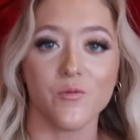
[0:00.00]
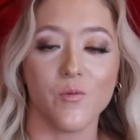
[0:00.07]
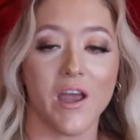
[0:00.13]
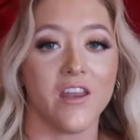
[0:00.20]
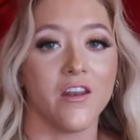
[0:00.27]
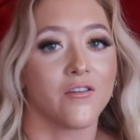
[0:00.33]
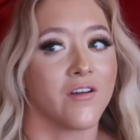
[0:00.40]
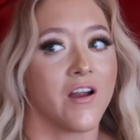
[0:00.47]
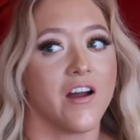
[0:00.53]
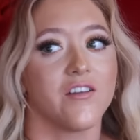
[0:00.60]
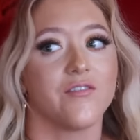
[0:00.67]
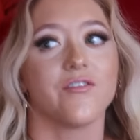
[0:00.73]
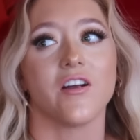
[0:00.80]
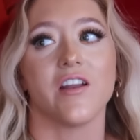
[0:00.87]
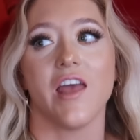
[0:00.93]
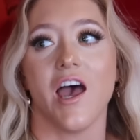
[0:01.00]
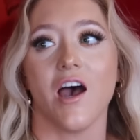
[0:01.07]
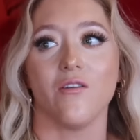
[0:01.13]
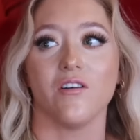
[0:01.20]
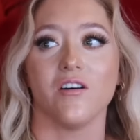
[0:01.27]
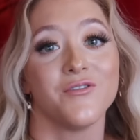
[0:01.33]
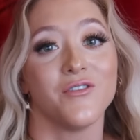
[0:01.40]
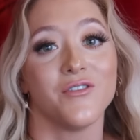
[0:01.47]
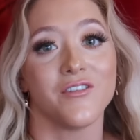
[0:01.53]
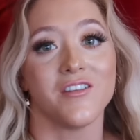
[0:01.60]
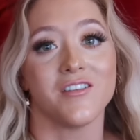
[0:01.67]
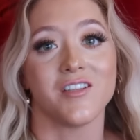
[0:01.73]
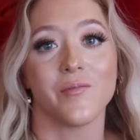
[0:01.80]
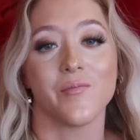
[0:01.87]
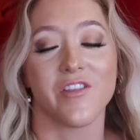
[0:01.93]
to wait around for an hour for
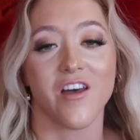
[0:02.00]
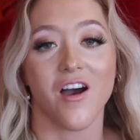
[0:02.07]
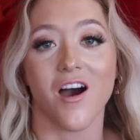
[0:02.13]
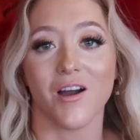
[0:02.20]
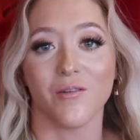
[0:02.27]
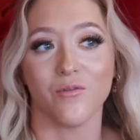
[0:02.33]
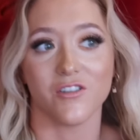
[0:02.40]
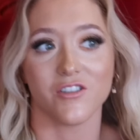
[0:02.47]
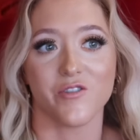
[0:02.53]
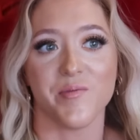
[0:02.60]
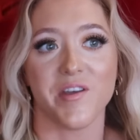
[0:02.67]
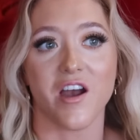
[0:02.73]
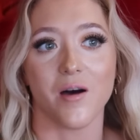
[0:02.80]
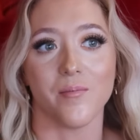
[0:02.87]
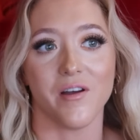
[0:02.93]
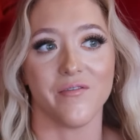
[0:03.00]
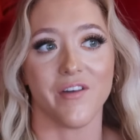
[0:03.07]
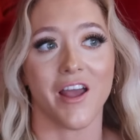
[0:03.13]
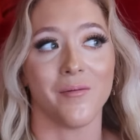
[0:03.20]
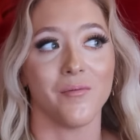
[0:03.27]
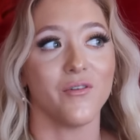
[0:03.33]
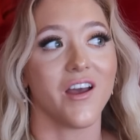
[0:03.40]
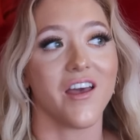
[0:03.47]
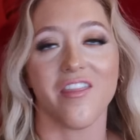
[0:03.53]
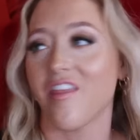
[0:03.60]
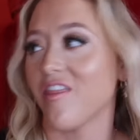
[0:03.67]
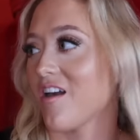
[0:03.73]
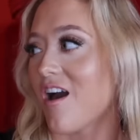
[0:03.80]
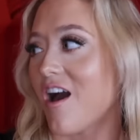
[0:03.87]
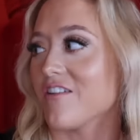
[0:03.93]
the cinema that I want to become available, and
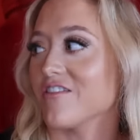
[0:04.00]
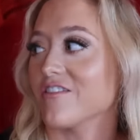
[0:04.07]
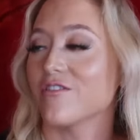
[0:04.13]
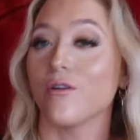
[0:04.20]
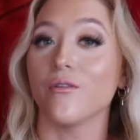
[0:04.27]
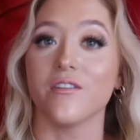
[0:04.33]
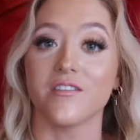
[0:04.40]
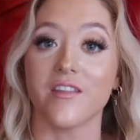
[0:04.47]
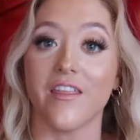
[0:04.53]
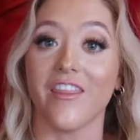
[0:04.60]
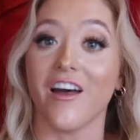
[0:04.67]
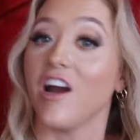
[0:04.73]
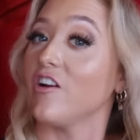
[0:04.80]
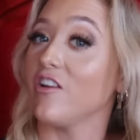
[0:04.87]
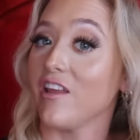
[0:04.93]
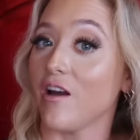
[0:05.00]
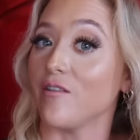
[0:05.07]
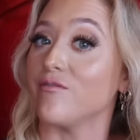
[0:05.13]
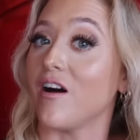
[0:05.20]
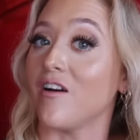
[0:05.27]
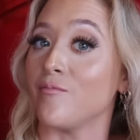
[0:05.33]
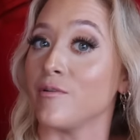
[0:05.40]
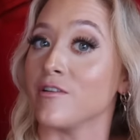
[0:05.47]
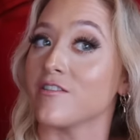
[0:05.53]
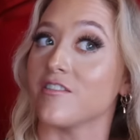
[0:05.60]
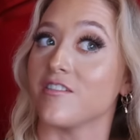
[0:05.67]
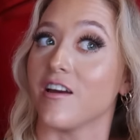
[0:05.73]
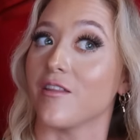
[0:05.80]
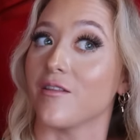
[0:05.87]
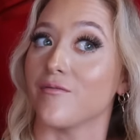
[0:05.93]
then the guy just told us then that I only have five minutes
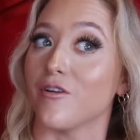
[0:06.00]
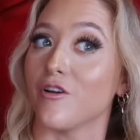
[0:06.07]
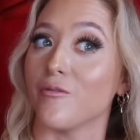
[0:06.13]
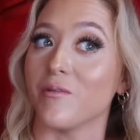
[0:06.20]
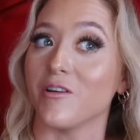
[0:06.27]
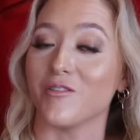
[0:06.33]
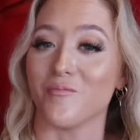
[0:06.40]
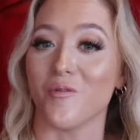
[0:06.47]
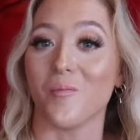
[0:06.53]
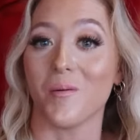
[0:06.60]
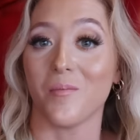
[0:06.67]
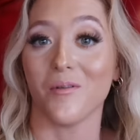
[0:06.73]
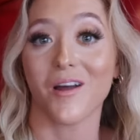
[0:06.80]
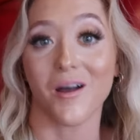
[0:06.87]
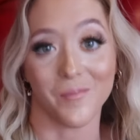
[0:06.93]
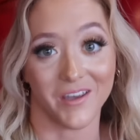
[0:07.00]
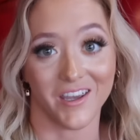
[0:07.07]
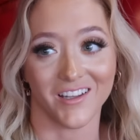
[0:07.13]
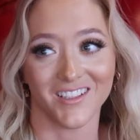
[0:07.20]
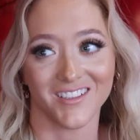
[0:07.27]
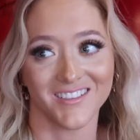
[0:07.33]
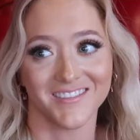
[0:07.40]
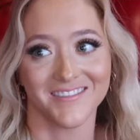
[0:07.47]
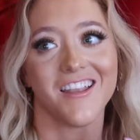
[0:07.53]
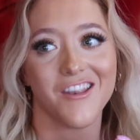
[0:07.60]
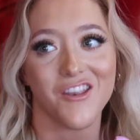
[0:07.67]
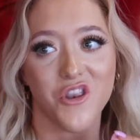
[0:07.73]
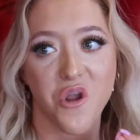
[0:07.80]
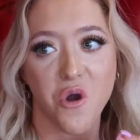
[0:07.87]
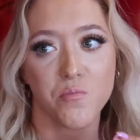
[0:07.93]
to take the photo because more people are coming
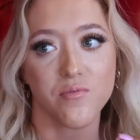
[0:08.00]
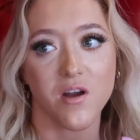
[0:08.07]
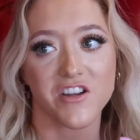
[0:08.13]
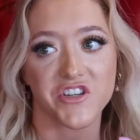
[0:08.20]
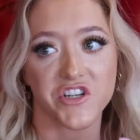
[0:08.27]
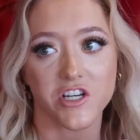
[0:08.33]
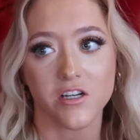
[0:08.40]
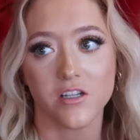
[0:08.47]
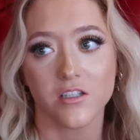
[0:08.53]
in. No pressure.